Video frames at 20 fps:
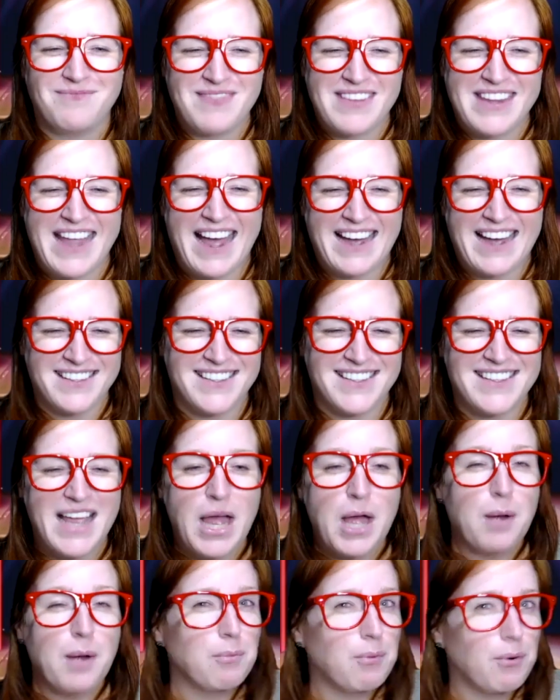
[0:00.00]
Yes,
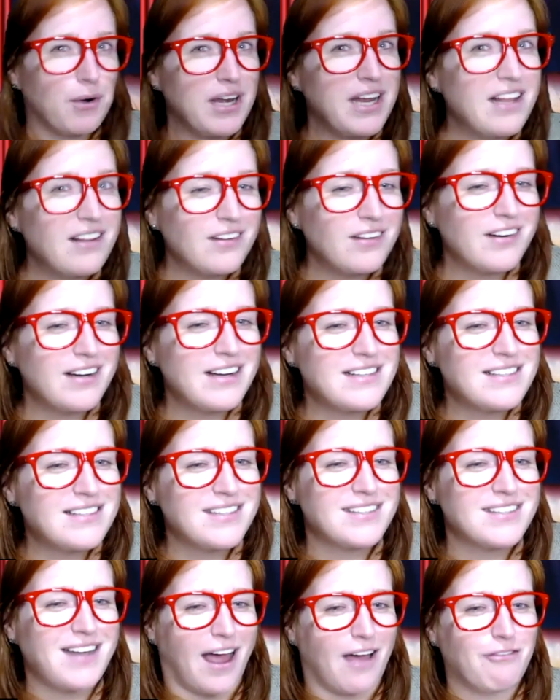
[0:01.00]
pretty alluring
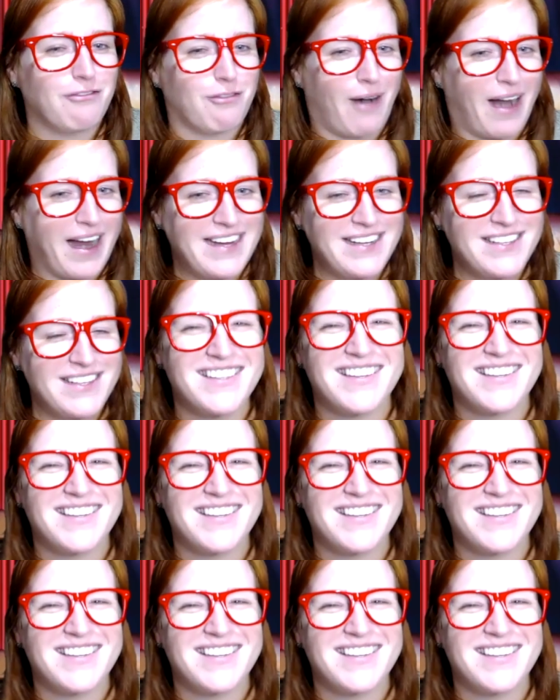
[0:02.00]
stuff, right?